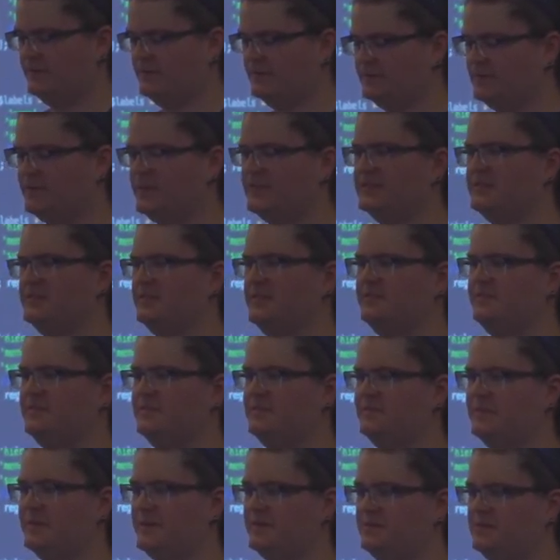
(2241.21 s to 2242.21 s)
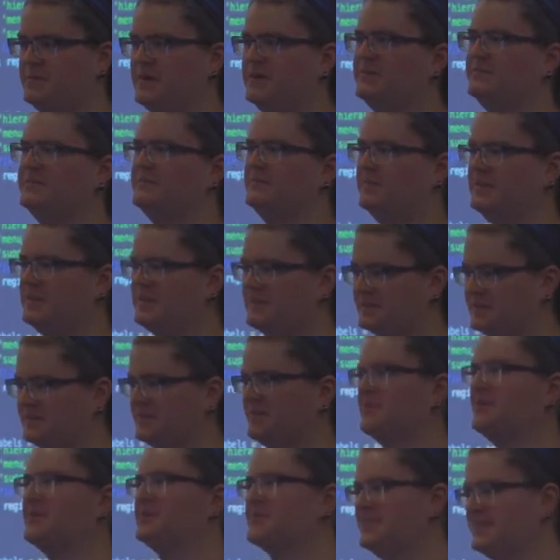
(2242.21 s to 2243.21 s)
So that's still up for debate, but it
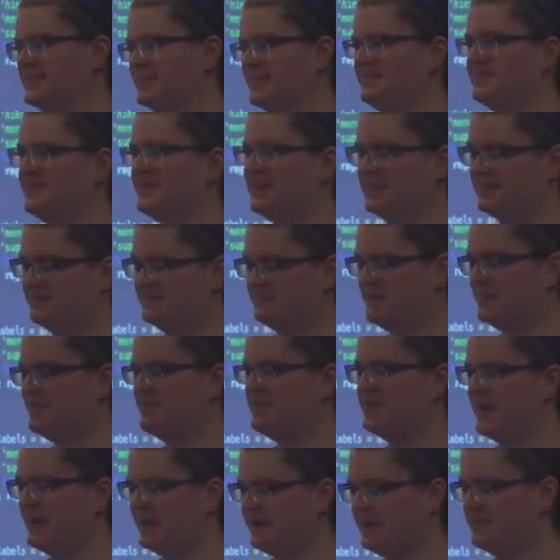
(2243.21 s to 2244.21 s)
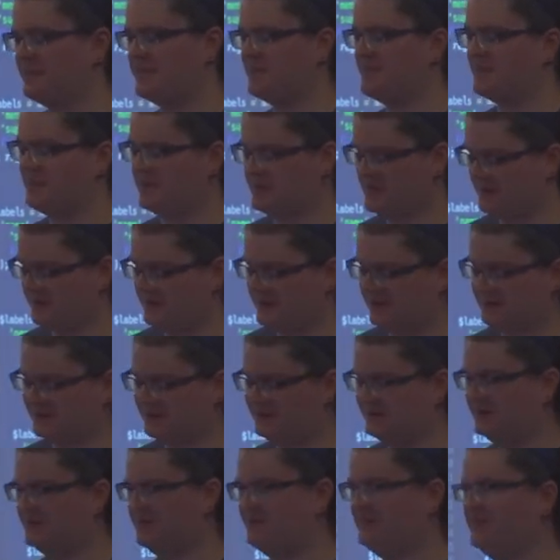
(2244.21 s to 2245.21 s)
still works the same way. Maybe icon, maybe menu
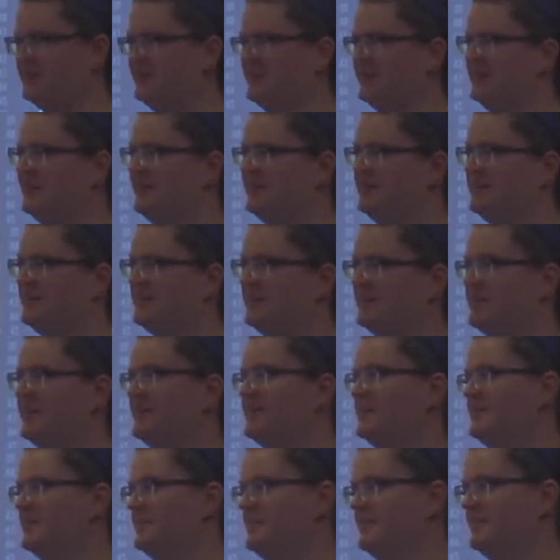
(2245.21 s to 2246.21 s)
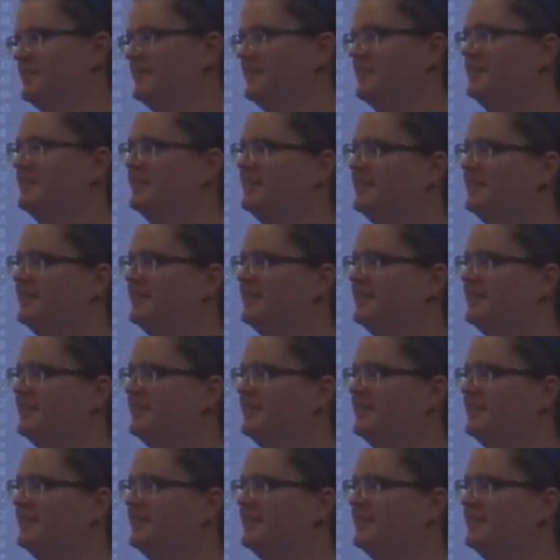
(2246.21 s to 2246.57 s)
icon. Yeah. I